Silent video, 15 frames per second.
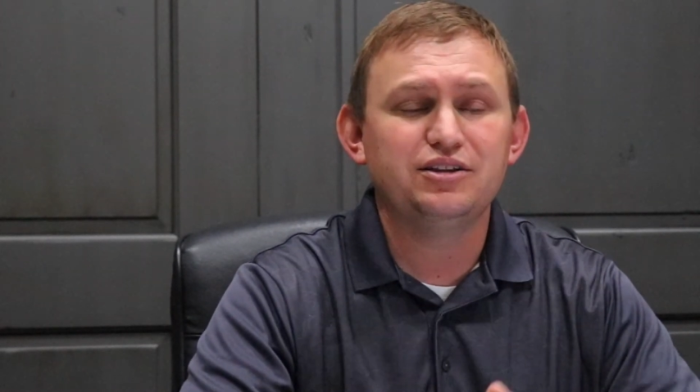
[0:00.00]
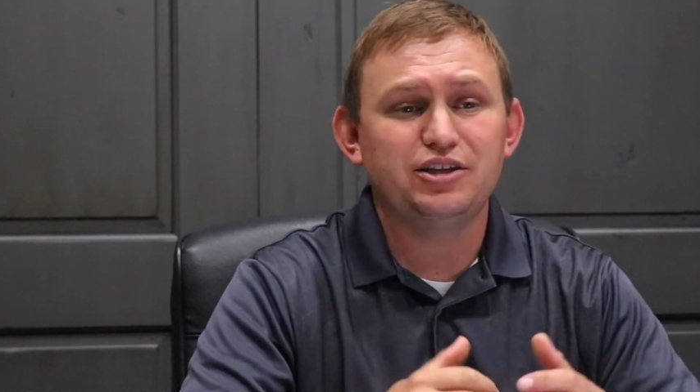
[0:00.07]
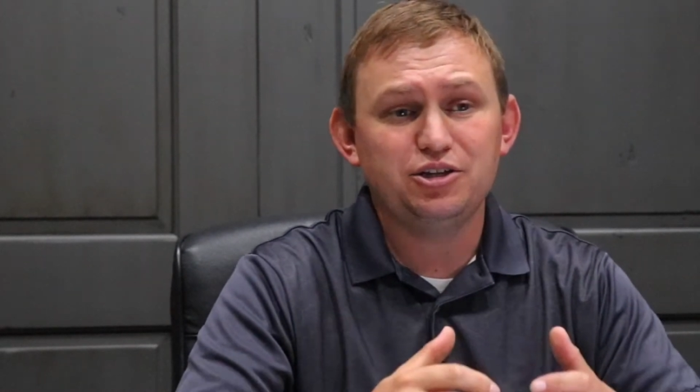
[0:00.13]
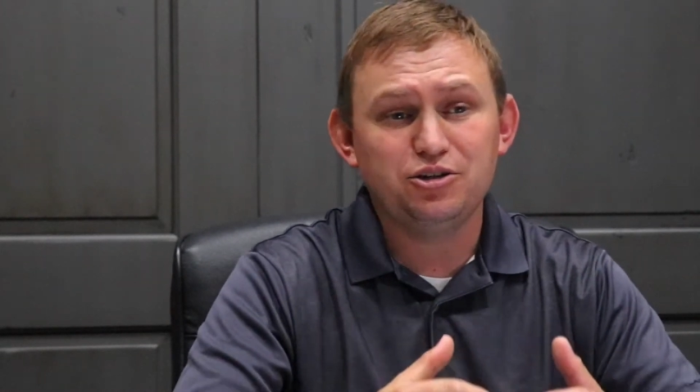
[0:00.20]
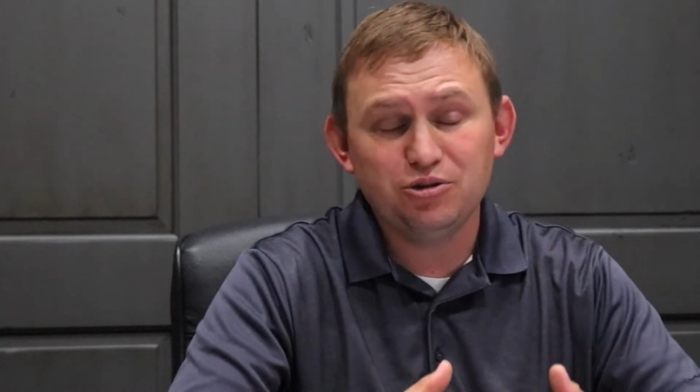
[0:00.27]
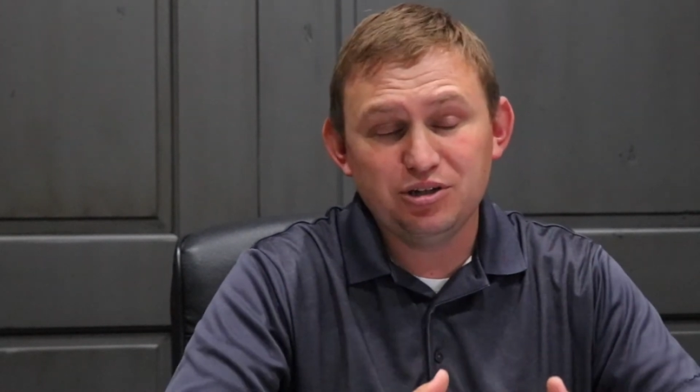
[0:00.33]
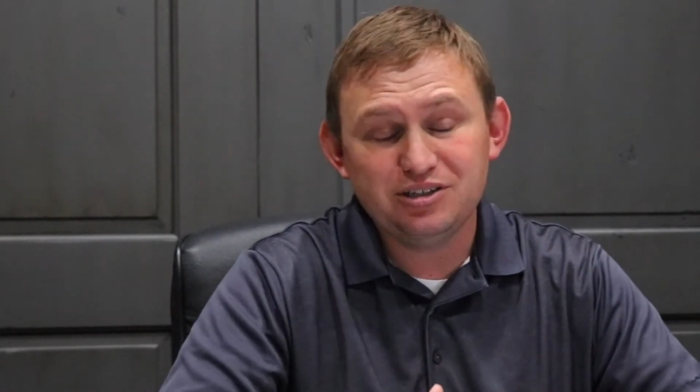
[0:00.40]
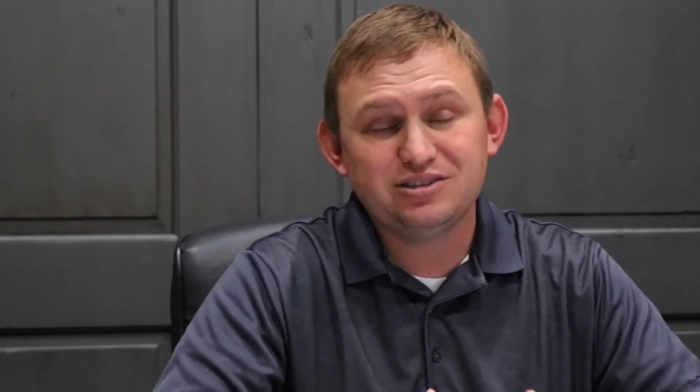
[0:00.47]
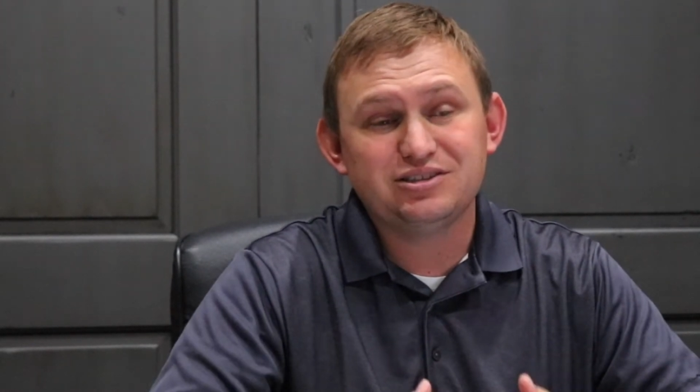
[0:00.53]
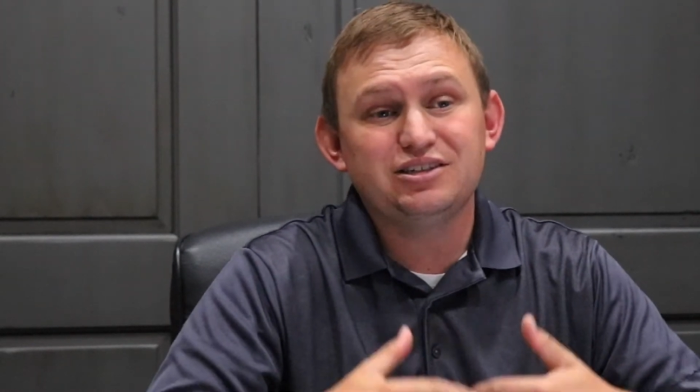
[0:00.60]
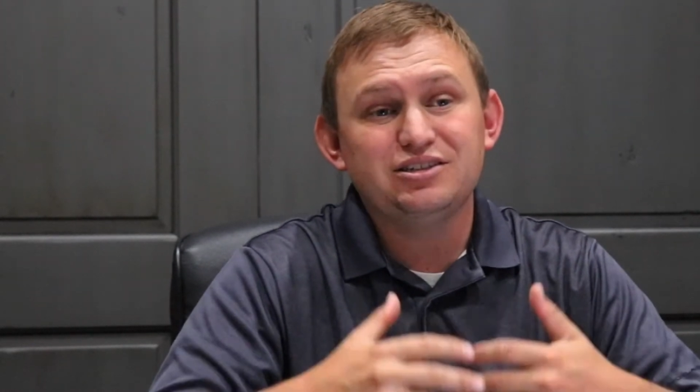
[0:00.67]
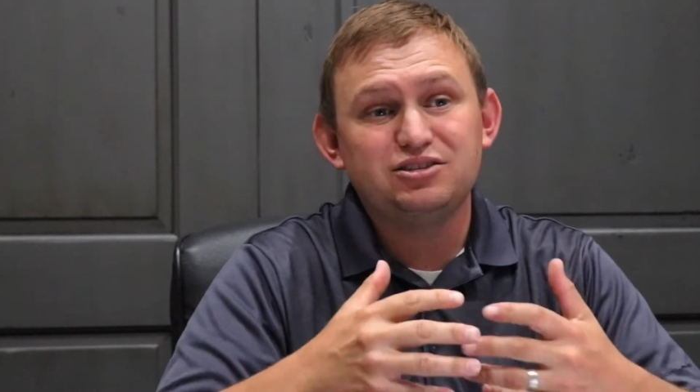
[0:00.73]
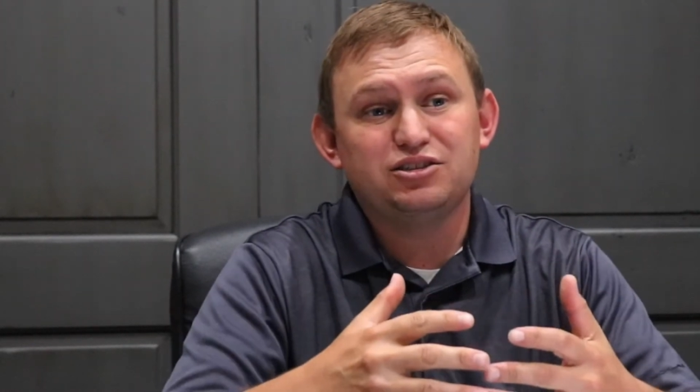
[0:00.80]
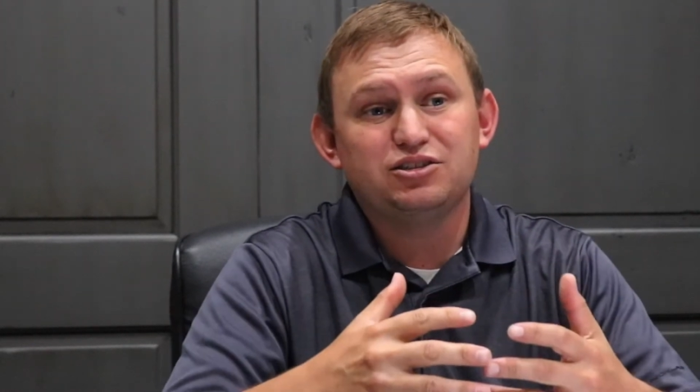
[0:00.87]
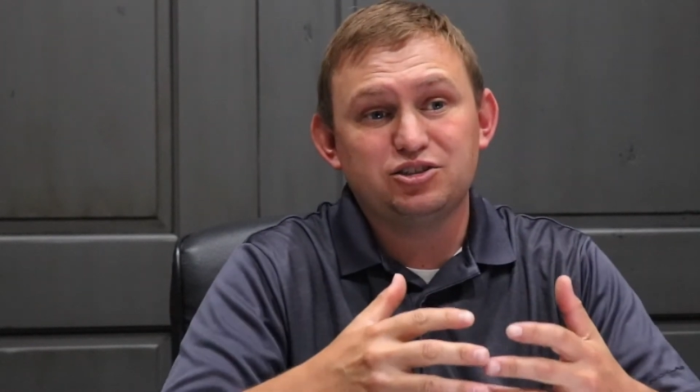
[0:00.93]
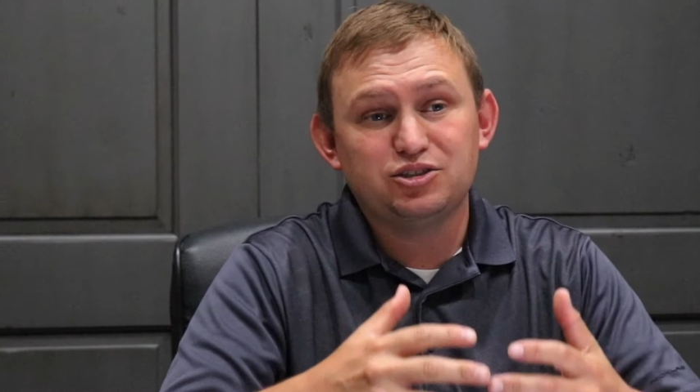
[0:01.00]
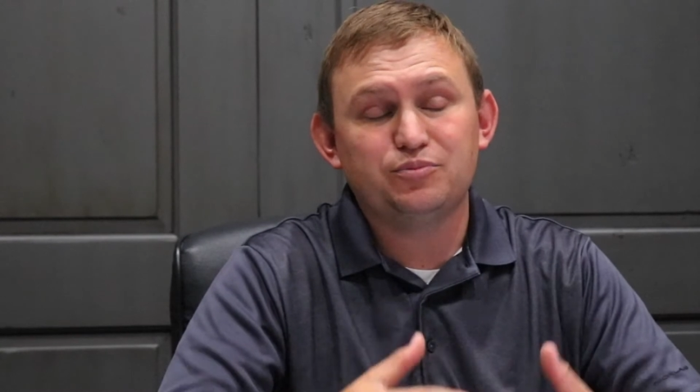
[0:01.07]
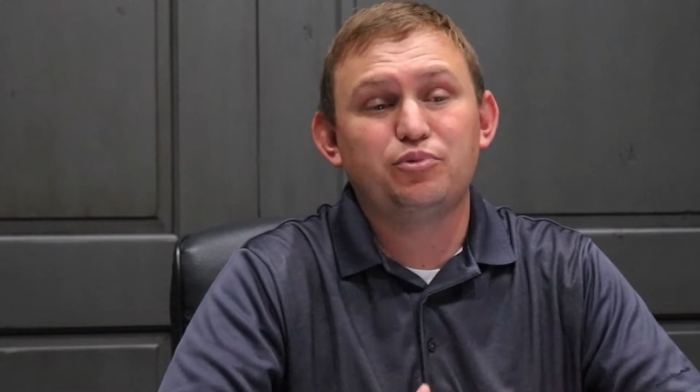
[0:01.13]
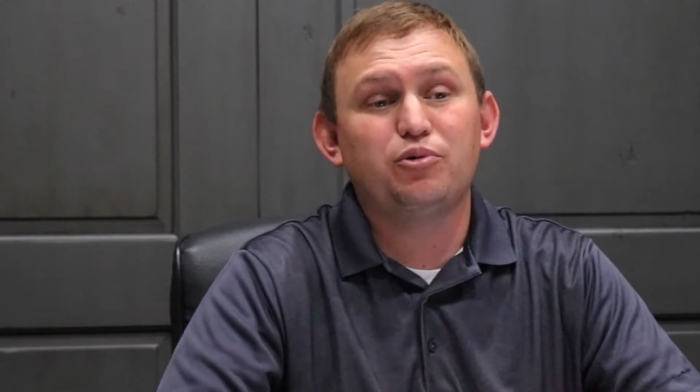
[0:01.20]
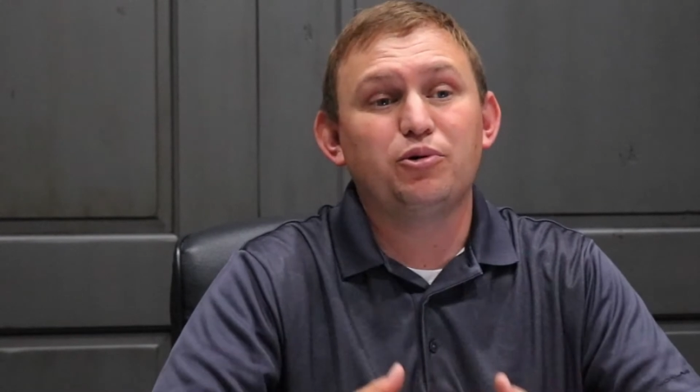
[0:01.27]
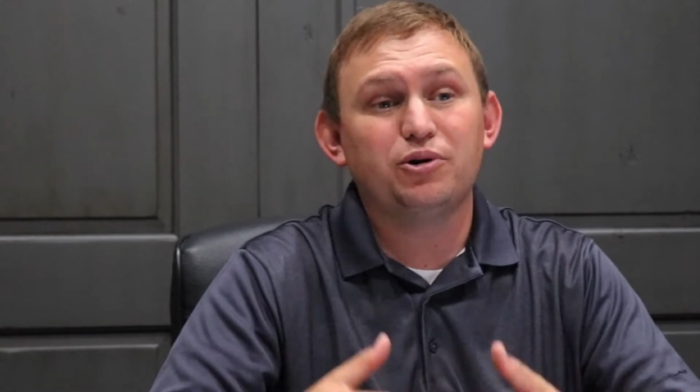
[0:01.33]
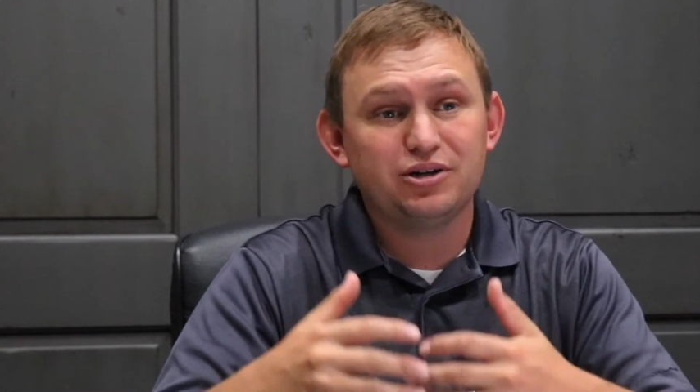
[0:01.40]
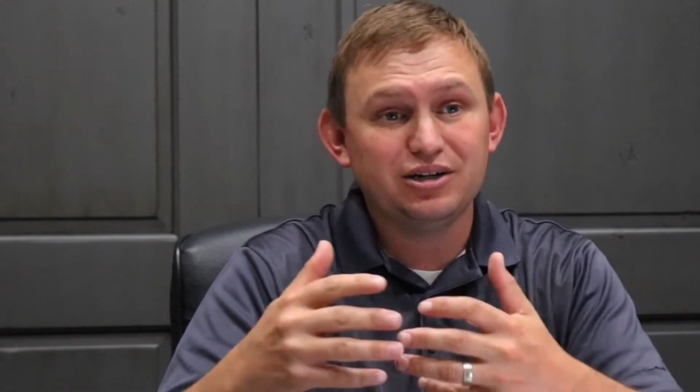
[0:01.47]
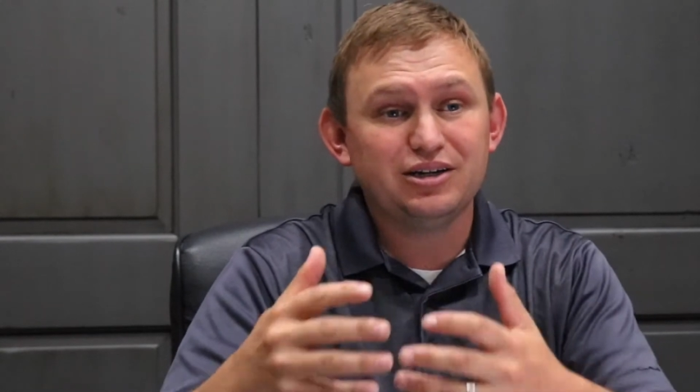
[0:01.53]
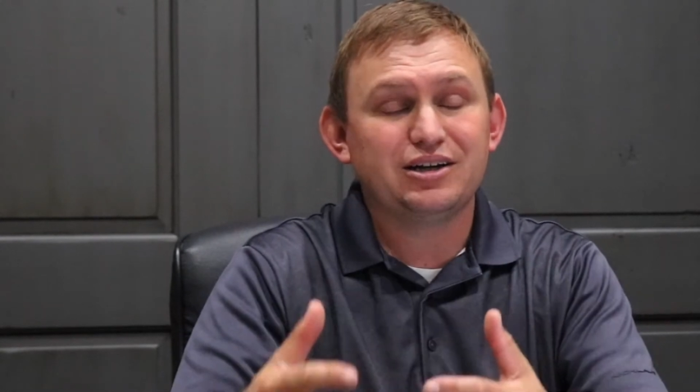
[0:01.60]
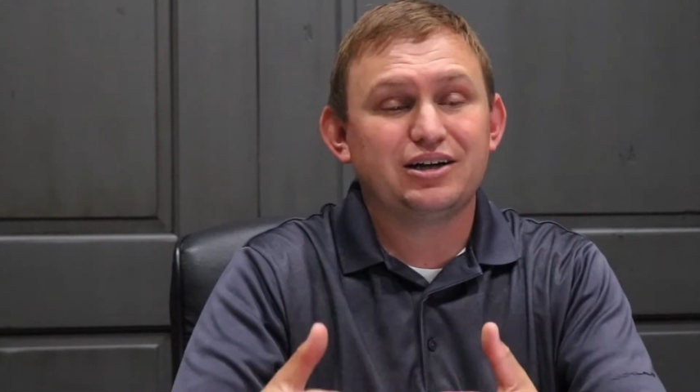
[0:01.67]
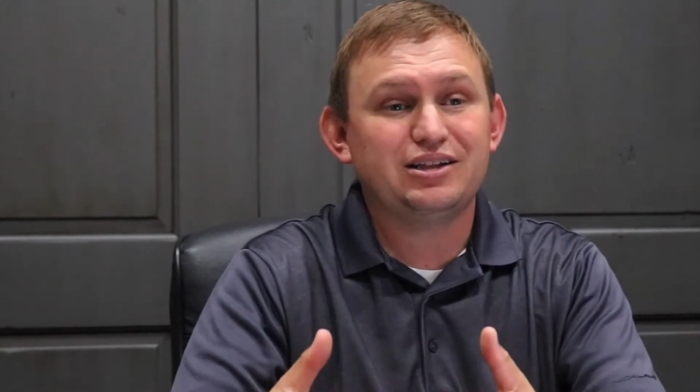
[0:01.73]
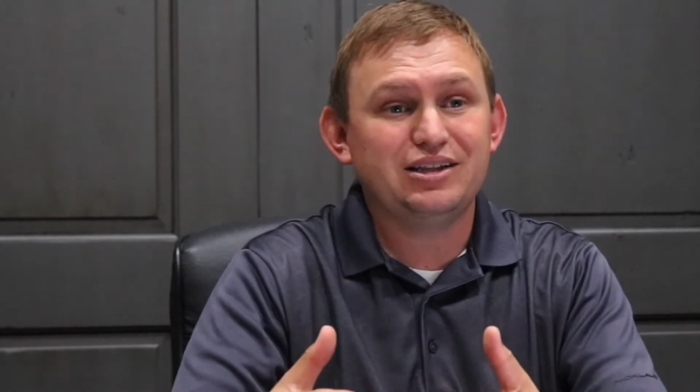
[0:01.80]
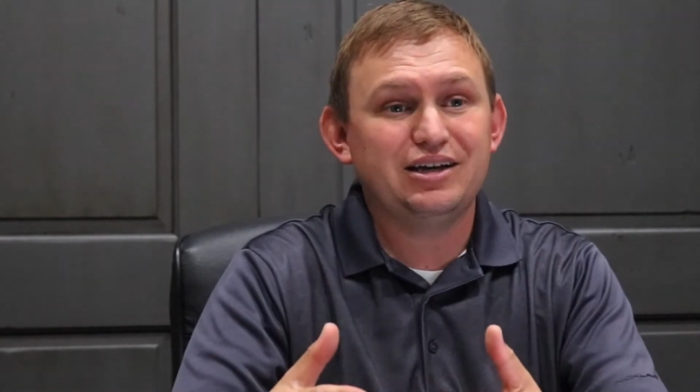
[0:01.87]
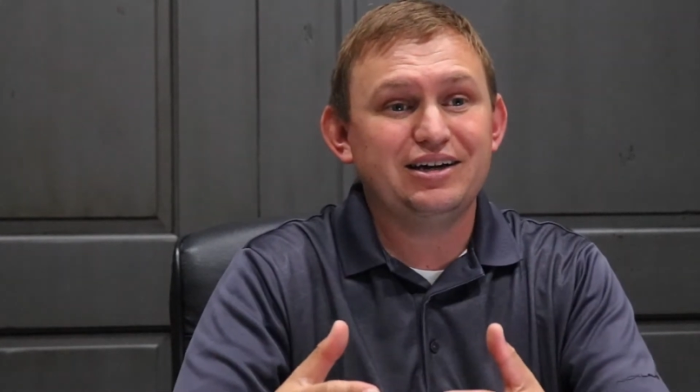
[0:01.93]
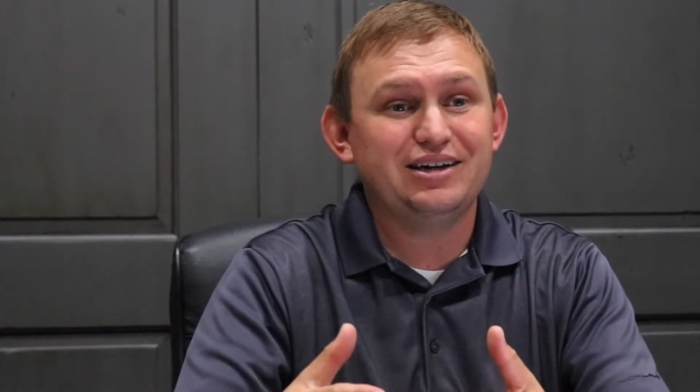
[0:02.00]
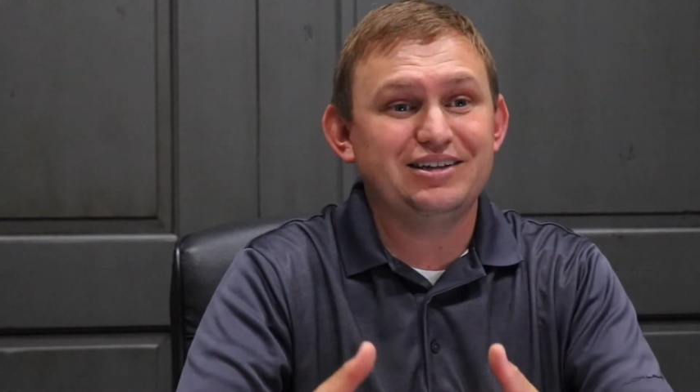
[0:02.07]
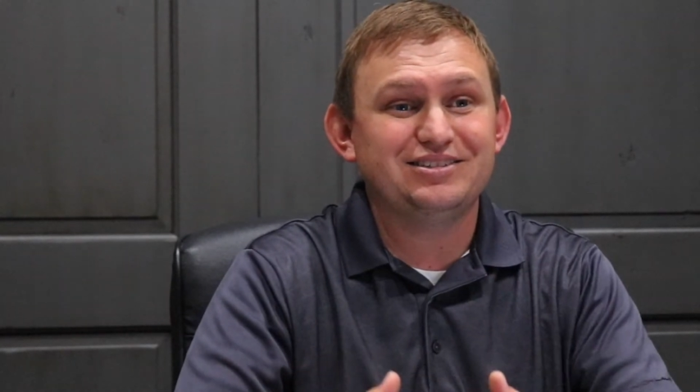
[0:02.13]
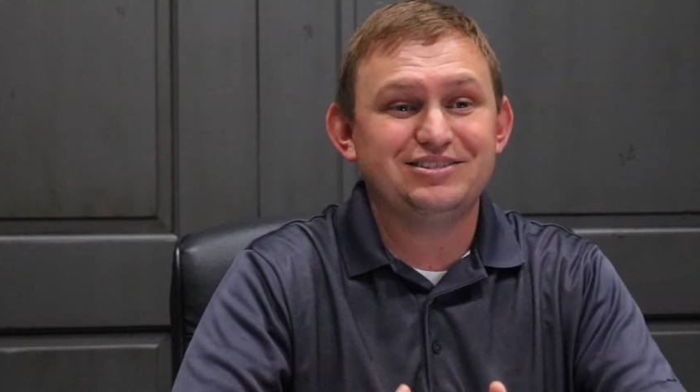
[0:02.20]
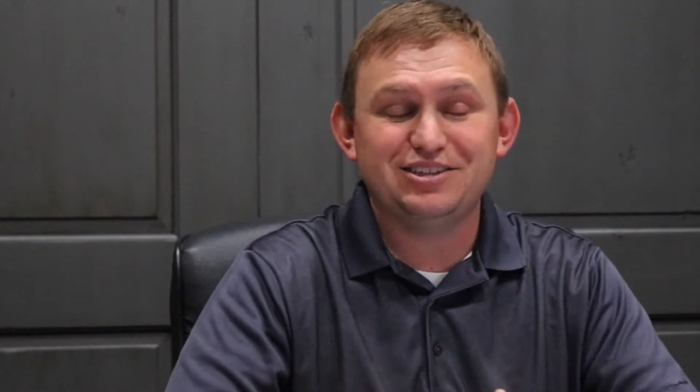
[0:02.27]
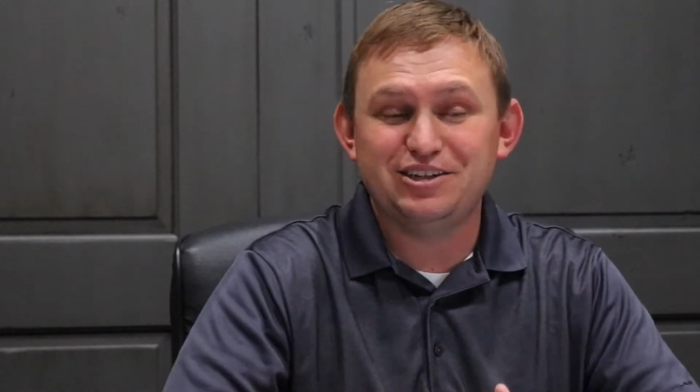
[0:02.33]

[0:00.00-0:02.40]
that you exist to support clients.